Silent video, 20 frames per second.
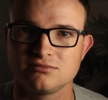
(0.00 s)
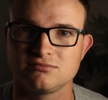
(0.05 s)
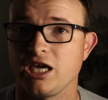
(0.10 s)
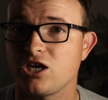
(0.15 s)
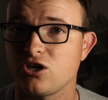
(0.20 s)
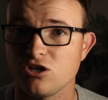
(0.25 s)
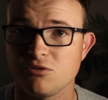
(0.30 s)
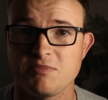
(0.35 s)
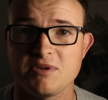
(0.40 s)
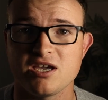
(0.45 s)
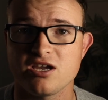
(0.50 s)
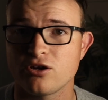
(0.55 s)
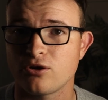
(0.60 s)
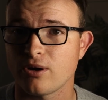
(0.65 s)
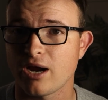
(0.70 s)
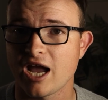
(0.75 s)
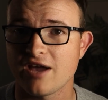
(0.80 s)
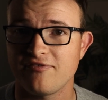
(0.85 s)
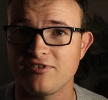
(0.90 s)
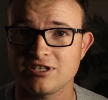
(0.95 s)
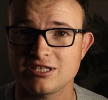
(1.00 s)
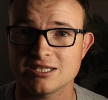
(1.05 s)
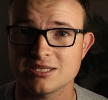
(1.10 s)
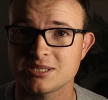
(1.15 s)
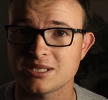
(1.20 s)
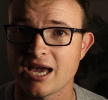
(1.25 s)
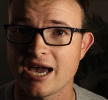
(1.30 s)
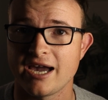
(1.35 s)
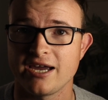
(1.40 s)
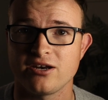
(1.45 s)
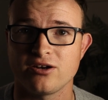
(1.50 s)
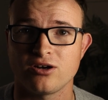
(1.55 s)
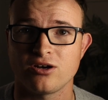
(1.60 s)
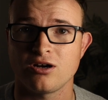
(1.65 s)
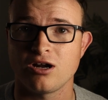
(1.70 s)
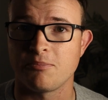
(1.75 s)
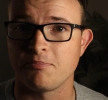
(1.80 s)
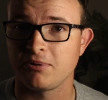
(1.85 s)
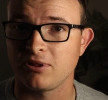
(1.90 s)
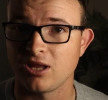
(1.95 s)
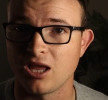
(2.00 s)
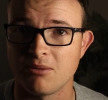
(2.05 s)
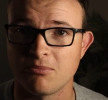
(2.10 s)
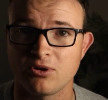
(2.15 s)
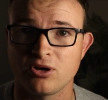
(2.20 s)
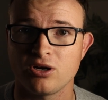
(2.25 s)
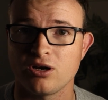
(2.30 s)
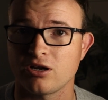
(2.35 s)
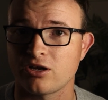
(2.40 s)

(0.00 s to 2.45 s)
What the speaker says: It could be a graphic designer, a plumber,